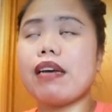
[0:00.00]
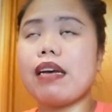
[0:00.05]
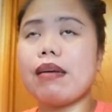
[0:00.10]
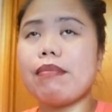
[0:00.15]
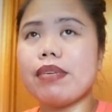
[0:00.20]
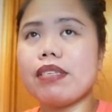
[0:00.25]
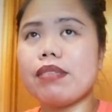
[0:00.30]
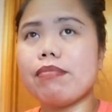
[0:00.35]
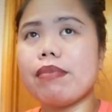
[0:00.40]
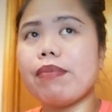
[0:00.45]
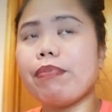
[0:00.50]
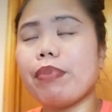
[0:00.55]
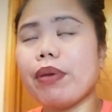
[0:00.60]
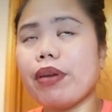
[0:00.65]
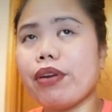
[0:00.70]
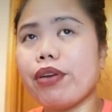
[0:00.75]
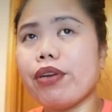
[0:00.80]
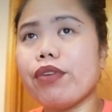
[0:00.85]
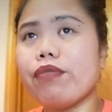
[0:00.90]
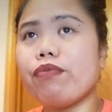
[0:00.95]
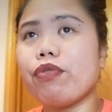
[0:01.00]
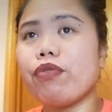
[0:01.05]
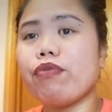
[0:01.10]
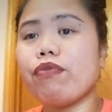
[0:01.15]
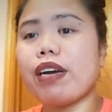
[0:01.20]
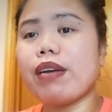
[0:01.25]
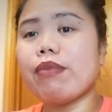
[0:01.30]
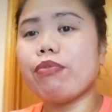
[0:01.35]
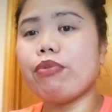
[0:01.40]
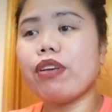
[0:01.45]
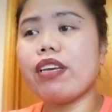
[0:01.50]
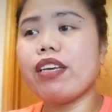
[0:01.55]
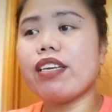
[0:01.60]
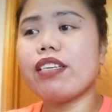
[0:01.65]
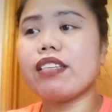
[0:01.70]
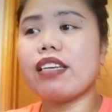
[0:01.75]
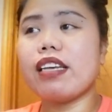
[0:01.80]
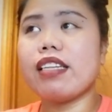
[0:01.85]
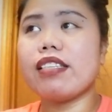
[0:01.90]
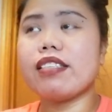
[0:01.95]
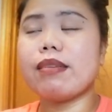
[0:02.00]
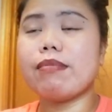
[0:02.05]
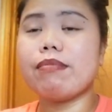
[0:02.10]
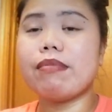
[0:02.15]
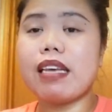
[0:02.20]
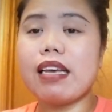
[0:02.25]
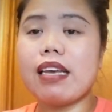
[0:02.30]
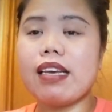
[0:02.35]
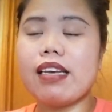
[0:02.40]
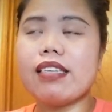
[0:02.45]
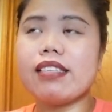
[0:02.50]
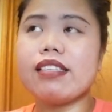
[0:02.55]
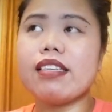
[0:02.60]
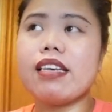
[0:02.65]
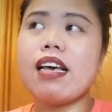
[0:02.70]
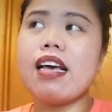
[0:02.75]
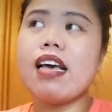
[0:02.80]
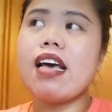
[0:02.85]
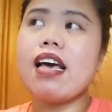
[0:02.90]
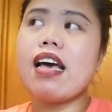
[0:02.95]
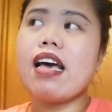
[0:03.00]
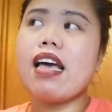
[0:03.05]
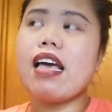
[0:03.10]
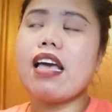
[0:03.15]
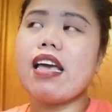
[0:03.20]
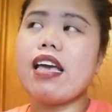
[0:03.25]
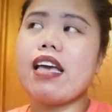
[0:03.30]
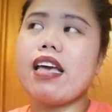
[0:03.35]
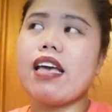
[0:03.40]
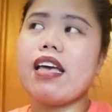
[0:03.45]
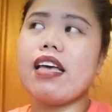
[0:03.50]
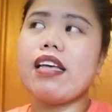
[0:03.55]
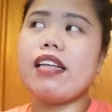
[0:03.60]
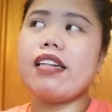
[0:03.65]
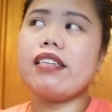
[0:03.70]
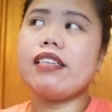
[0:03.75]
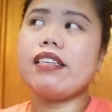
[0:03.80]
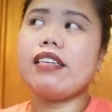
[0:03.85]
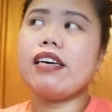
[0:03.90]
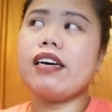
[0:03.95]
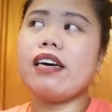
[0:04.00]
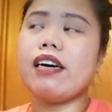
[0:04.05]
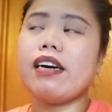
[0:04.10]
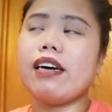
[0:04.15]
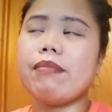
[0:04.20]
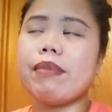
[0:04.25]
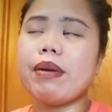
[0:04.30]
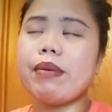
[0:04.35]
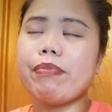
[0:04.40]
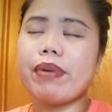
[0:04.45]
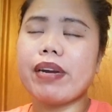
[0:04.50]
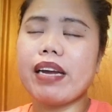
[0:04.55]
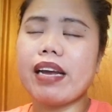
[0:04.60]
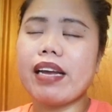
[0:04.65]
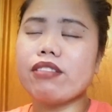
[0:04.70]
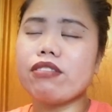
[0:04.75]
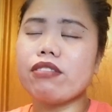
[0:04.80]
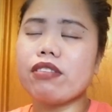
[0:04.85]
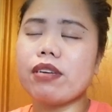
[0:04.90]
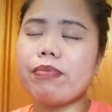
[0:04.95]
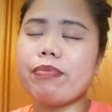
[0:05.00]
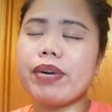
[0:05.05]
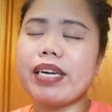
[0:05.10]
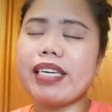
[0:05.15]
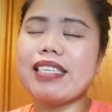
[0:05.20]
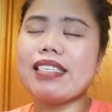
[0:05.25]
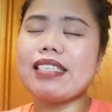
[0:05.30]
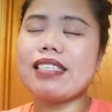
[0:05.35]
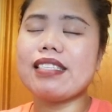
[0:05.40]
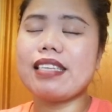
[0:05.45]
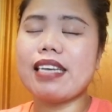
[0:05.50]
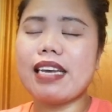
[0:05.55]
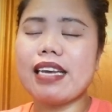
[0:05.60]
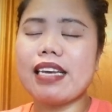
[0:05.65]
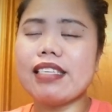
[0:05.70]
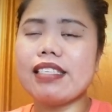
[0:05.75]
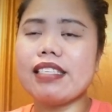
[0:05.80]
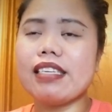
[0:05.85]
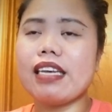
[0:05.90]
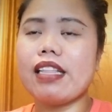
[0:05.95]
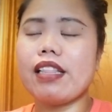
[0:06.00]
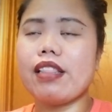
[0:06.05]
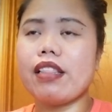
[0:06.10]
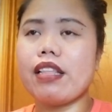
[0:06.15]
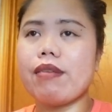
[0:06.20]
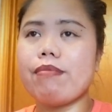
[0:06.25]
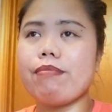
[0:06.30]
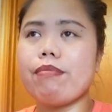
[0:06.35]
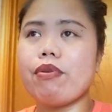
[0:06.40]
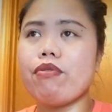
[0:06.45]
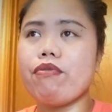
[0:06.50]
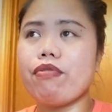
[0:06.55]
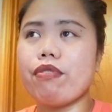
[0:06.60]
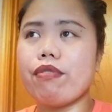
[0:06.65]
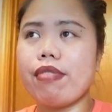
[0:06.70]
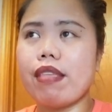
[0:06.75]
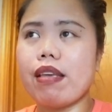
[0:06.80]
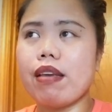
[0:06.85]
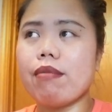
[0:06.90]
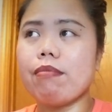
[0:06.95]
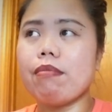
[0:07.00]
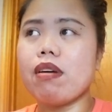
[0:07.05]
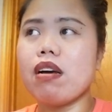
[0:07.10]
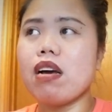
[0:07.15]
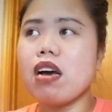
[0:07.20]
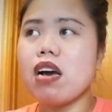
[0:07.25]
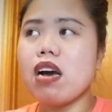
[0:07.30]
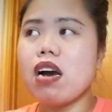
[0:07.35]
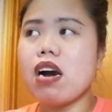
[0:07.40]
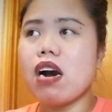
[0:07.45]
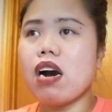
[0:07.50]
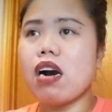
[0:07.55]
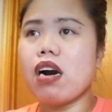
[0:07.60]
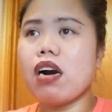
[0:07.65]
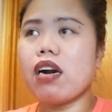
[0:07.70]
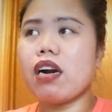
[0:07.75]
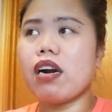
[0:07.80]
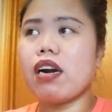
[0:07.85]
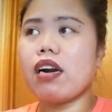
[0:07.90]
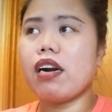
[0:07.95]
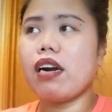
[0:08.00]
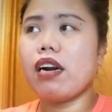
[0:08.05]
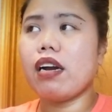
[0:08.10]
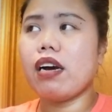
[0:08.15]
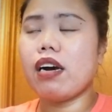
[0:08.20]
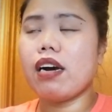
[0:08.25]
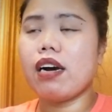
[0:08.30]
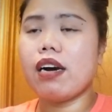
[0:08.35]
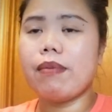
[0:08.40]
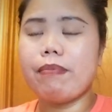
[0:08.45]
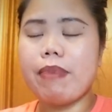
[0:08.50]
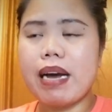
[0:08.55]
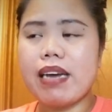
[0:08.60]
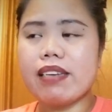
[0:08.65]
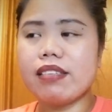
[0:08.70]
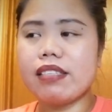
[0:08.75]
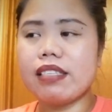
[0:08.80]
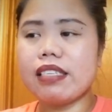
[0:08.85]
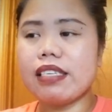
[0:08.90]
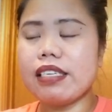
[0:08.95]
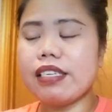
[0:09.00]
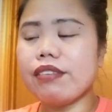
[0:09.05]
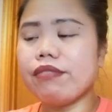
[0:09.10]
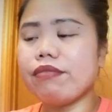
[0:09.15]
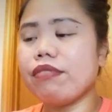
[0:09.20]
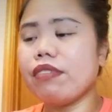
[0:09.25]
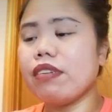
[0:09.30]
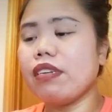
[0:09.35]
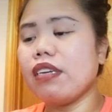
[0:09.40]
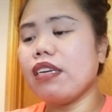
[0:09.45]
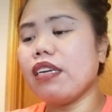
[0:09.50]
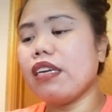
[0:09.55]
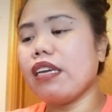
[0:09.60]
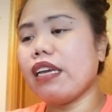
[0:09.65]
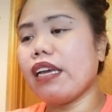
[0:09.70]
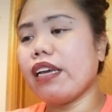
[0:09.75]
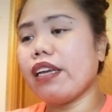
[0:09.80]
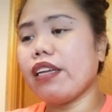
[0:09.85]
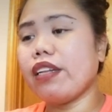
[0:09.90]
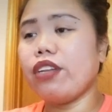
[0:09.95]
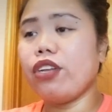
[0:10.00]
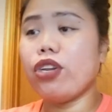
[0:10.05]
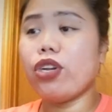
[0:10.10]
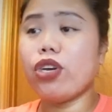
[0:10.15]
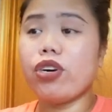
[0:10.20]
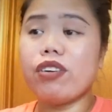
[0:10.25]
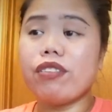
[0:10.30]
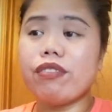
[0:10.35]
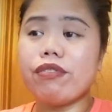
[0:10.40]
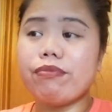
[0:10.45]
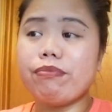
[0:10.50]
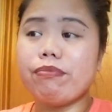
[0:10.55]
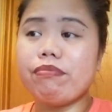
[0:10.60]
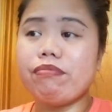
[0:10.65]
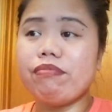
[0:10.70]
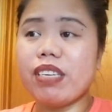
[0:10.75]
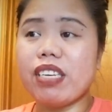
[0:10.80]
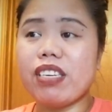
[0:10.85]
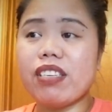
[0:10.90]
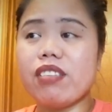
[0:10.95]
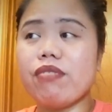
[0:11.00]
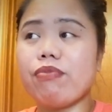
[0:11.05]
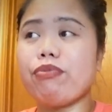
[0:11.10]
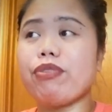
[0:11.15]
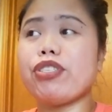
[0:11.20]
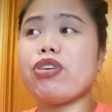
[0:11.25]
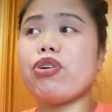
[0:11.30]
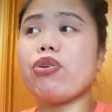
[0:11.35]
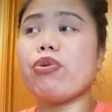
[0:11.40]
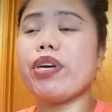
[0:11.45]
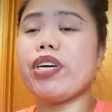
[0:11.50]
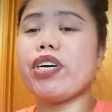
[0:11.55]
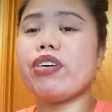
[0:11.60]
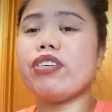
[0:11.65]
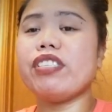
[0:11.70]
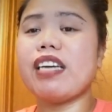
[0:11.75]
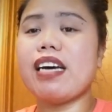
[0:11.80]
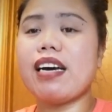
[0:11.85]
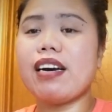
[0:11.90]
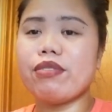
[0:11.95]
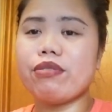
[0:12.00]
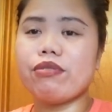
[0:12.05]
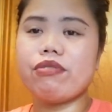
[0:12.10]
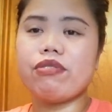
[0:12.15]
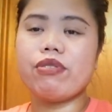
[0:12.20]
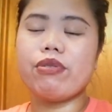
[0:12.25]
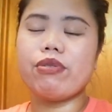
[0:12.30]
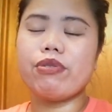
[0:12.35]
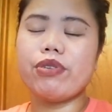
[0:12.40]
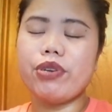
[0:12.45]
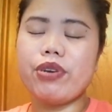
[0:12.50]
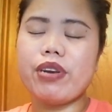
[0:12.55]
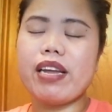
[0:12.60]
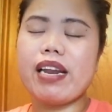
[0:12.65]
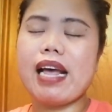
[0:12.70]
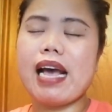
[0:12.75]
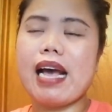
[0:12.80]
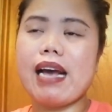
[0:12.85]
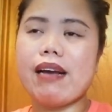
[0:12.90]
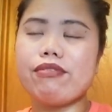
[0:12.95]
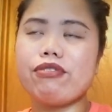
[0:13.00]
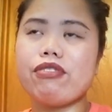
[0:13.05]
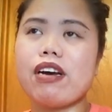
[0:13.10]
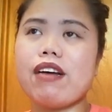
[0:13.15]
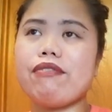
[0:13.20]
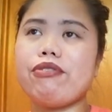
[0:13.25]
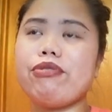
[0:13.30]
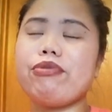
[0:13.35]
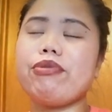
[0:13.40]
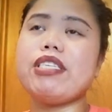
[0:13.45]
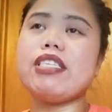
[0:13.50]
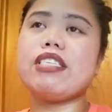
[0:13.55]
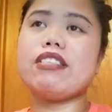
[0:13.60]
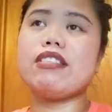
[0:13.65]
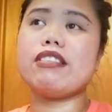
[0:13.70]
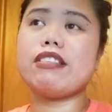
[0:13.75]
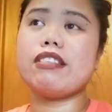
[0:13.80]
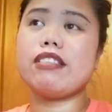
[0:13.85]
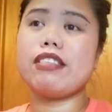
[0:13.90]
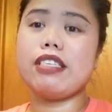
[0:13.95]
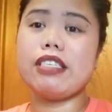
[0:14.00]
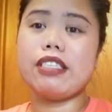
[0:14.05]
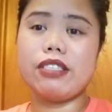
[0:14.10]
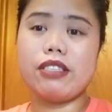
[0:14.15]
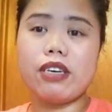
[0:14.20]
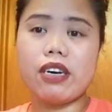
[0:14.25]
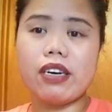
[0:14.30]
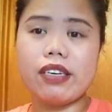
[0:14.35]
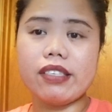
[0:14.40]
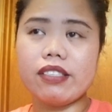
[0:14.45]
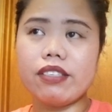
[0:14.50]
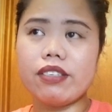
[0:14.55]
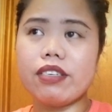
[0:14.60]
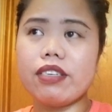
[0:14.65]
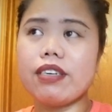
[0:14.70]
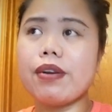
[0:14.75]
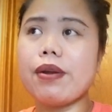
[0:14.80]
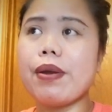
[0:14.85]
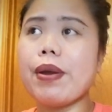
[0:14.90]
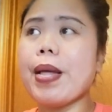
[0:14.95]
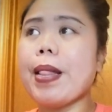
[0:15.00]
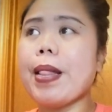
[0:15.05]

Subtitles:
missed my period for 5 weeks and some days, and I took a pregnancy test, and they're both of them are positive. And you know, because of what's going on now, so you gotta have to have a reason to see your doctor.